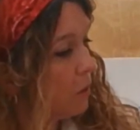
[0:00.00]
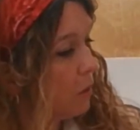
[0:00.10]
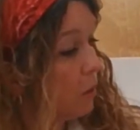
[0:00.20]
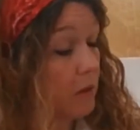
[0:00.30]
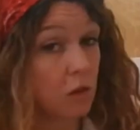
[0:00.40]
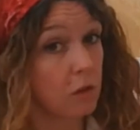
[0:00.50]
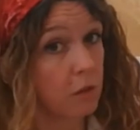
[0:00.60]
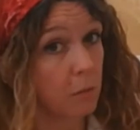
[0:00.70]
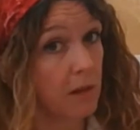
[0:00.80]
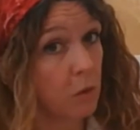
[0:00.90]
2. It's just
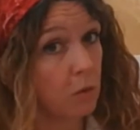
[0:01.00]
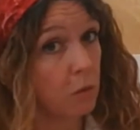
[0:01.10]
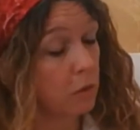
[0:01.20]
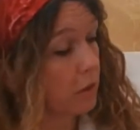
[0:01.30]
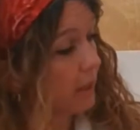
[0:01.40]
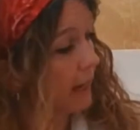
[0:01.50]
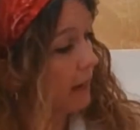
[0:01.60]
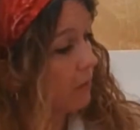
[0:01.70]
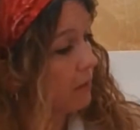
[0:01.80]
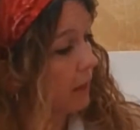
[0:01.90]
as well you're all good at
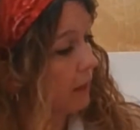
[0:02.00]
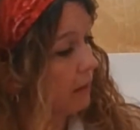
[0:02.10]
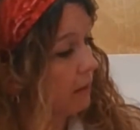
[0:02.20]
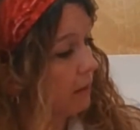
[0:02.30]
counting.